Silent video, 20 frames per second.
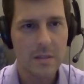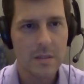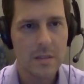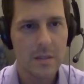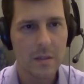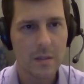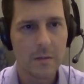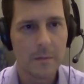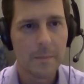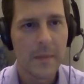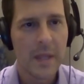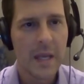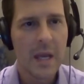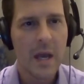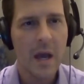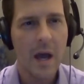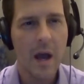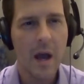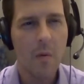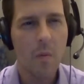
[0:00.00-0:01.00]
So
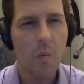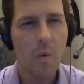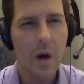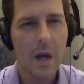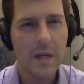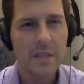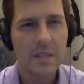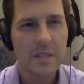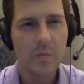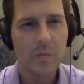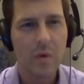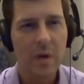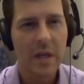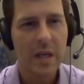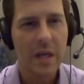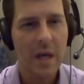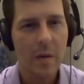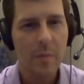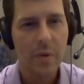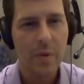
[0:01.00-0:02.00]
I wanted to
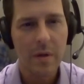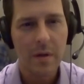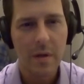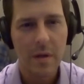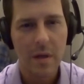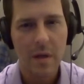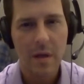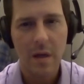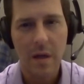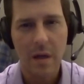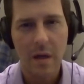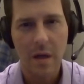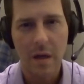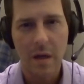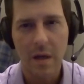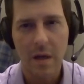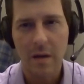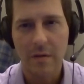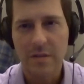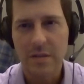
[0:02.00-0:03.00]
bring up
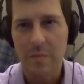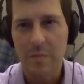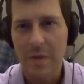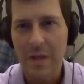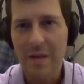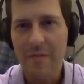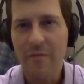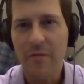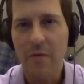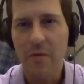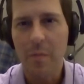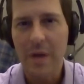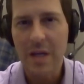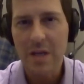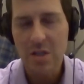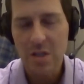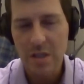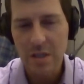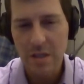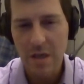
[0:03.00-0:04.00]
some
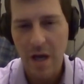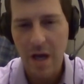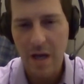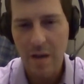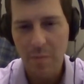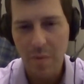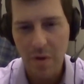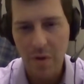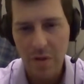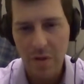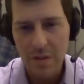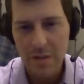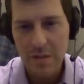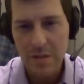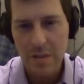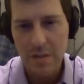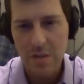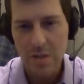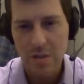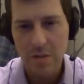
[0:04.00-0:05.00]
information on Paul's
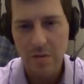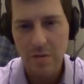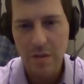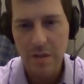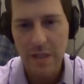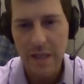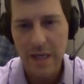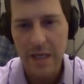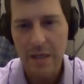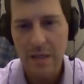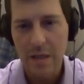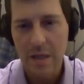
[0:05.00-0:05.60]
and show you that.